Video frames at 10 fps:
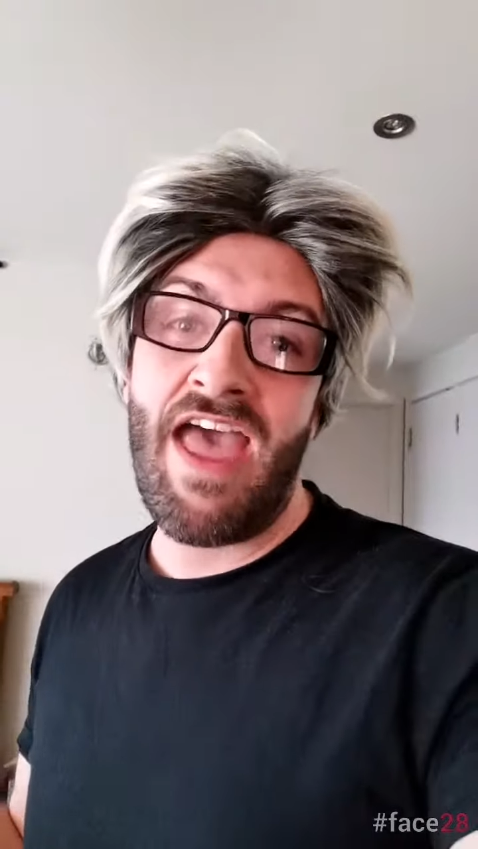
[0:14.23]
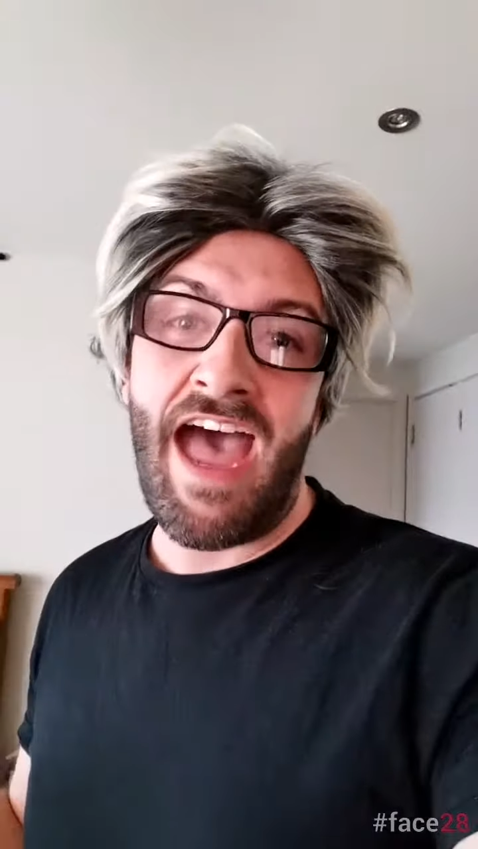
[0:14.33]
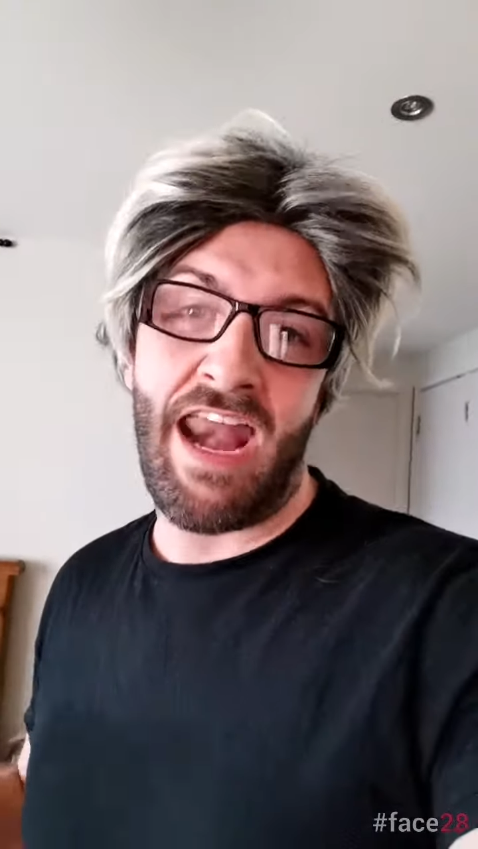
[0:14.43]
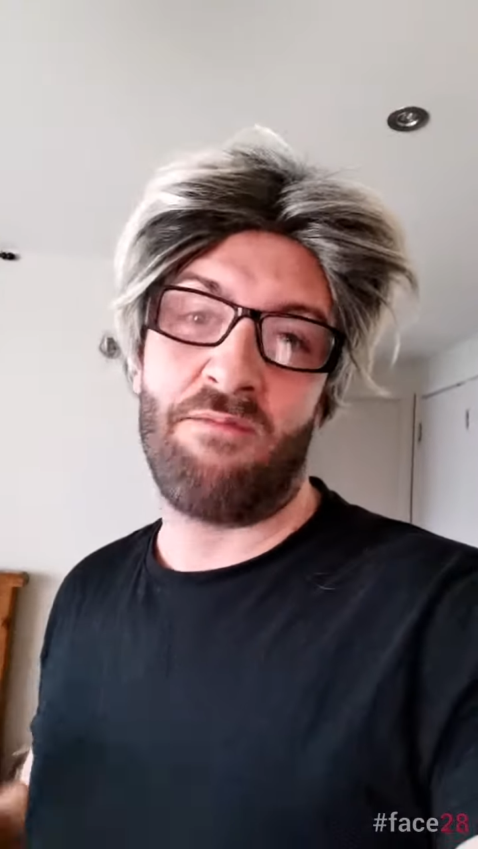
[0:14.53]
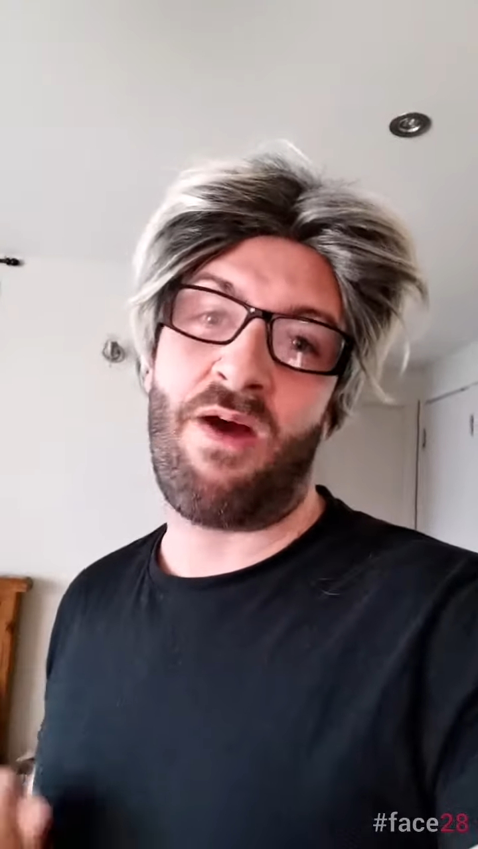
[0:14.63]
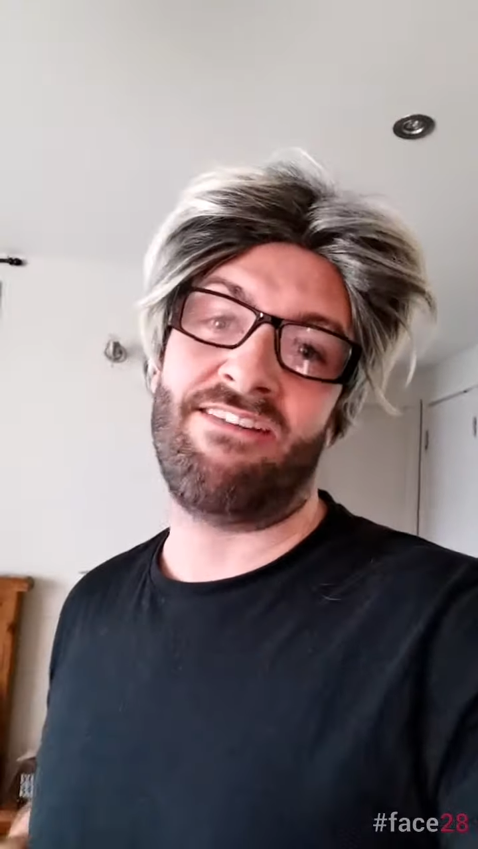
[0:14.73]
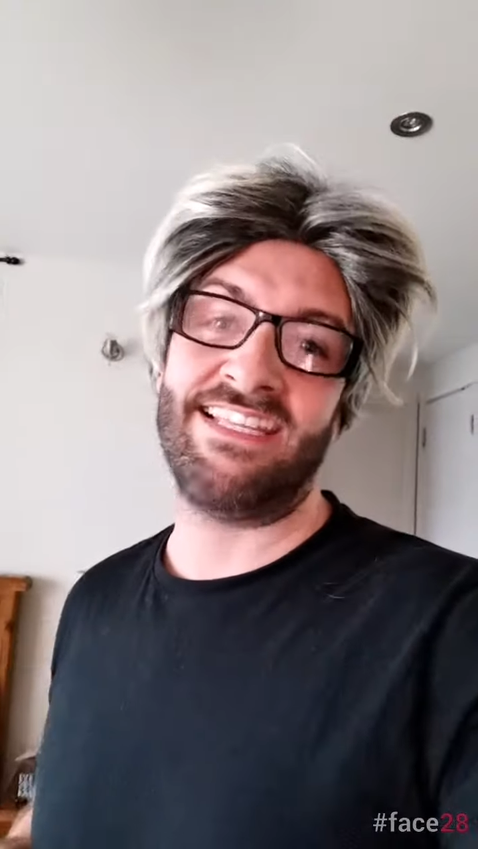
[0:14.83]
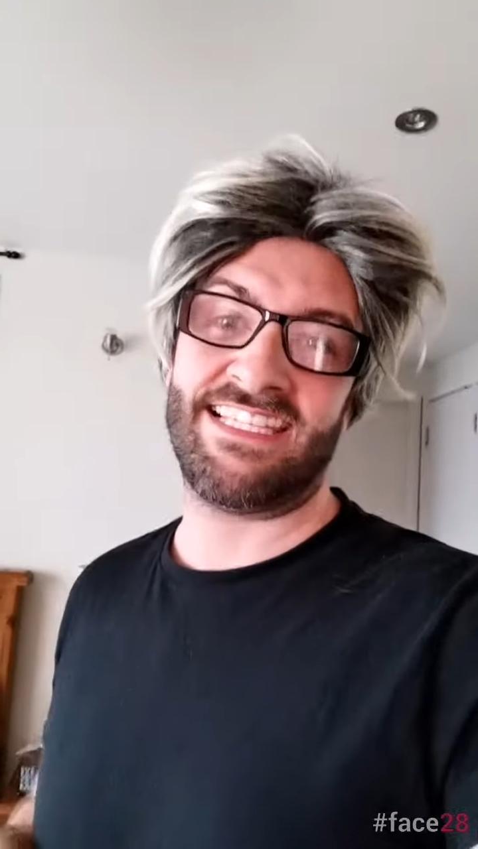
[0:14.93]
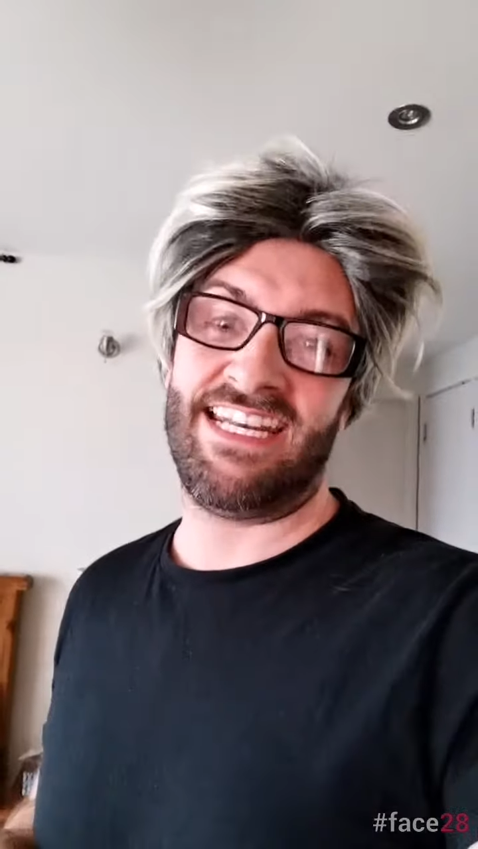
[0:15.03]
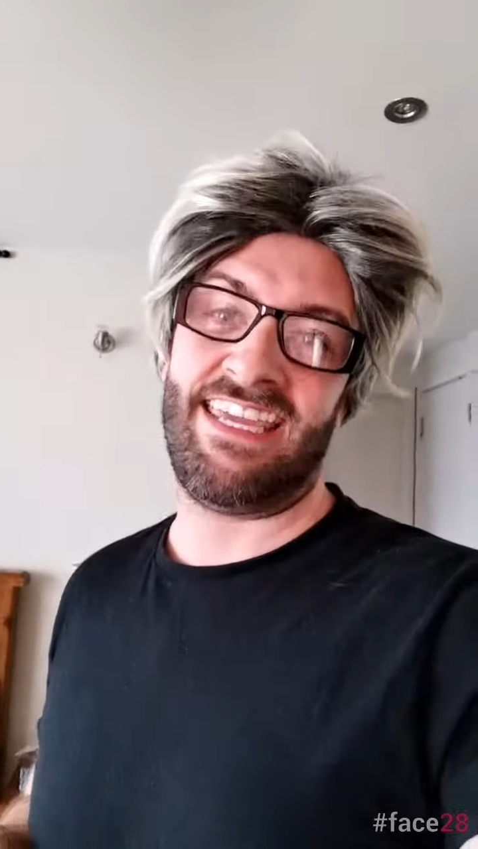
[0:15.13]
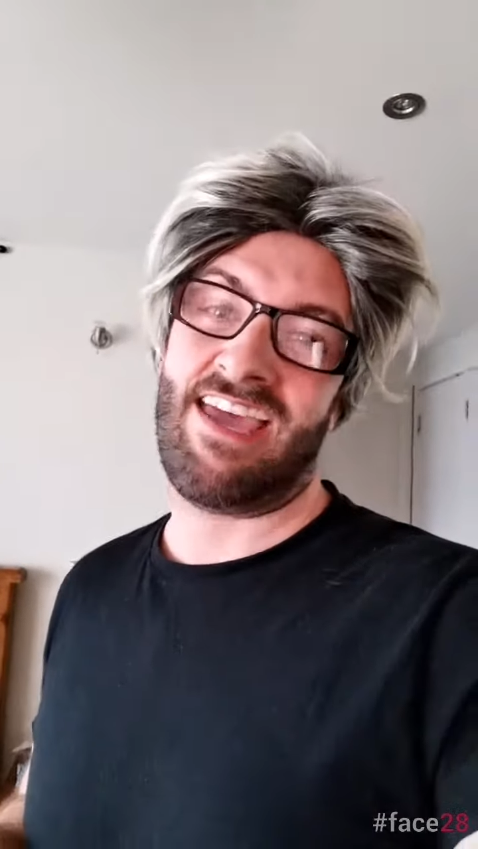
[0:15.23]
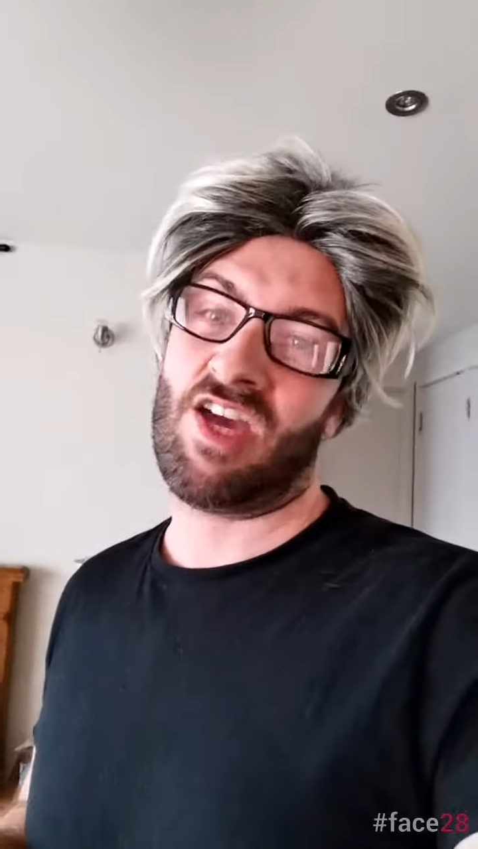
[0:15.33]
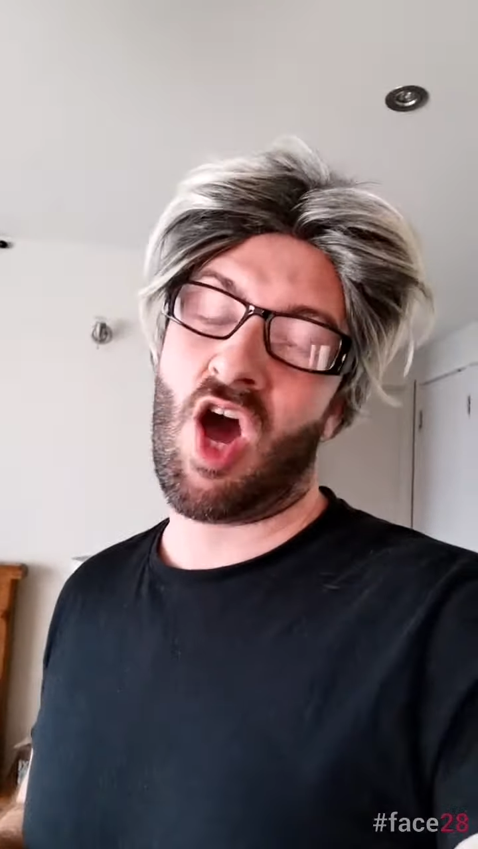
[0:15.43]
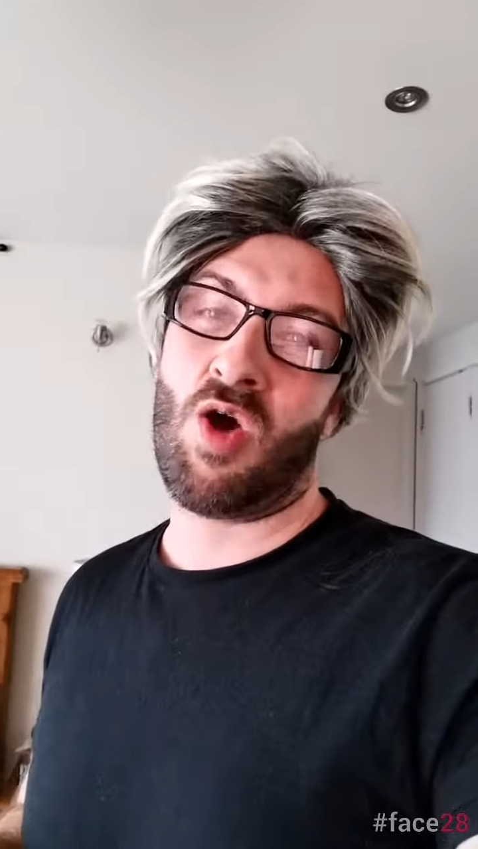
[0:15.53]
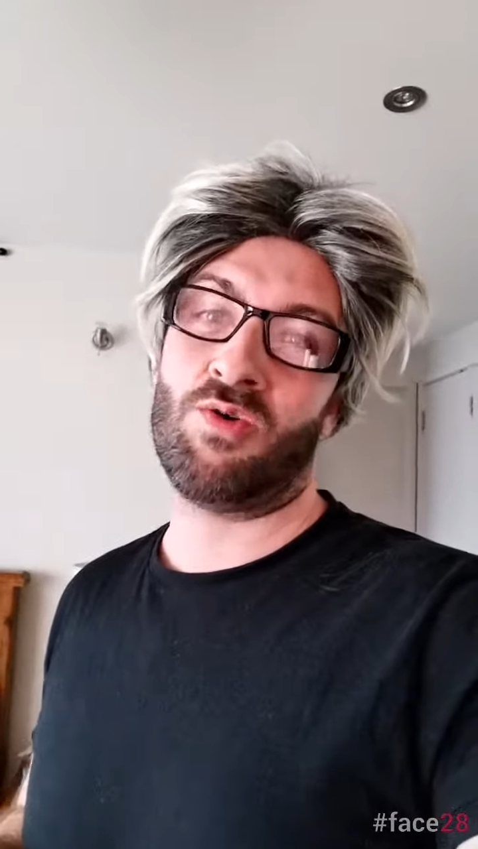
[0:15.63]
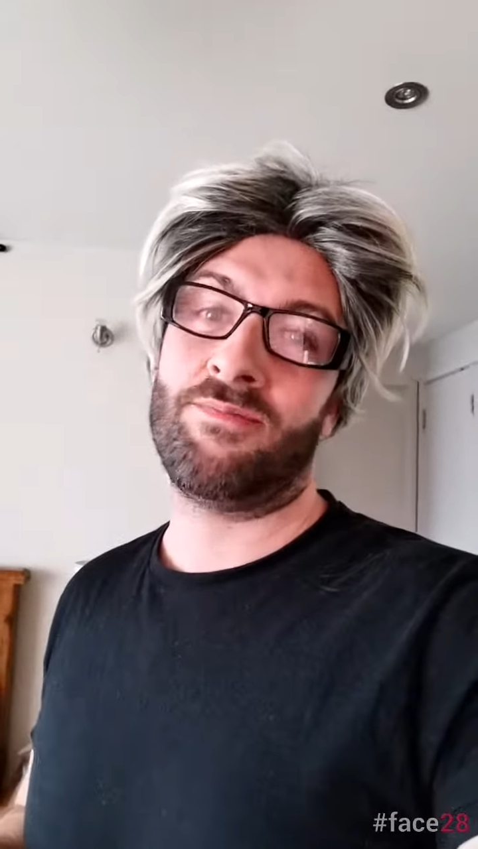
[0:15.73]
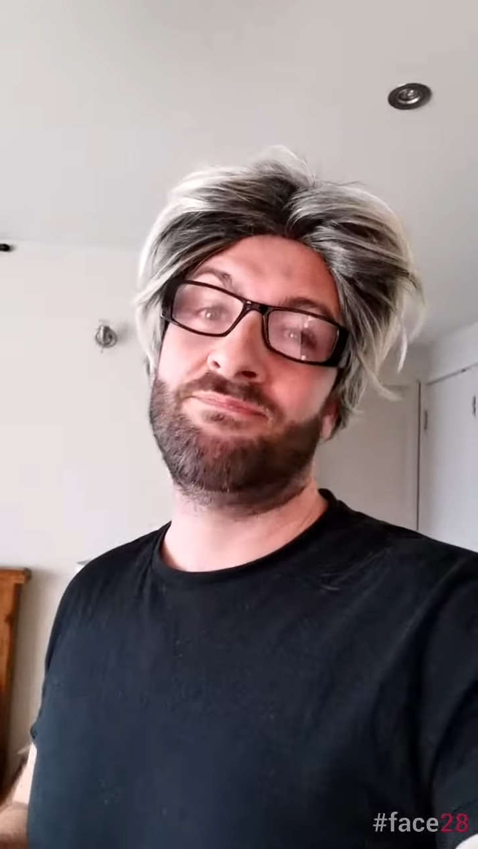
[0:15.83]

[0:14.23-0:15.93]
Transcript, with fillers: and I'm worried it's going to get cold.